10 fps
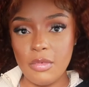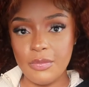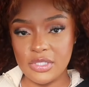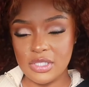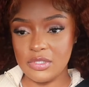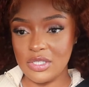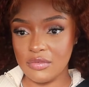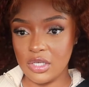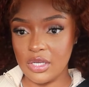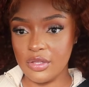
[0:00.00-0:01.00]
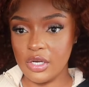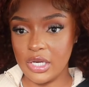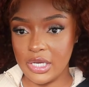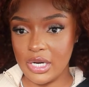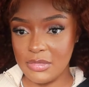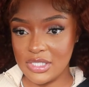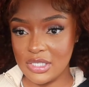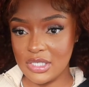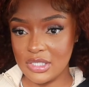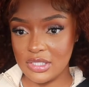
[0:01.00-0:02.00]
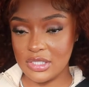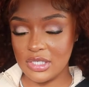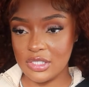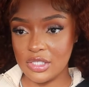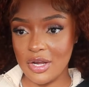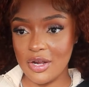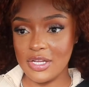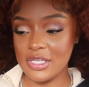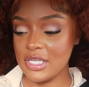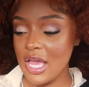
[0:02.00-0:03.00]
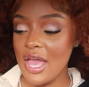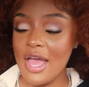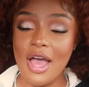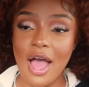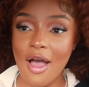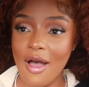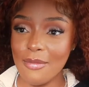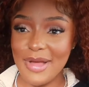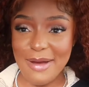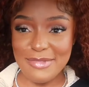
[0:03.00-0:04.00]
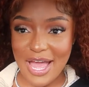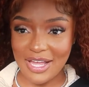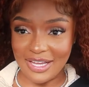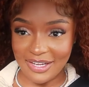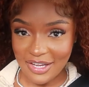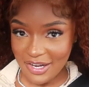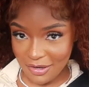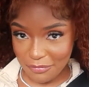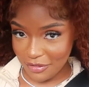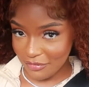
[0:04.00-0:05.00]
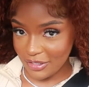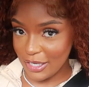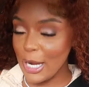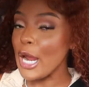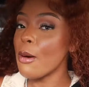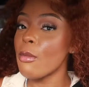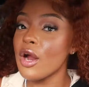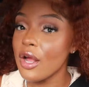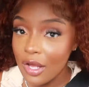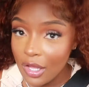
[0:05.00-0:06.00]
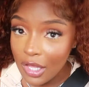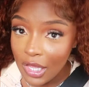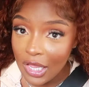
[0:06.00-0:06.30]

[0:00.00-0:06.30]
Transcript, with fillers: gonna put some stuff together and then i'm gonna send it send it to her because um i'm not good in front of a camera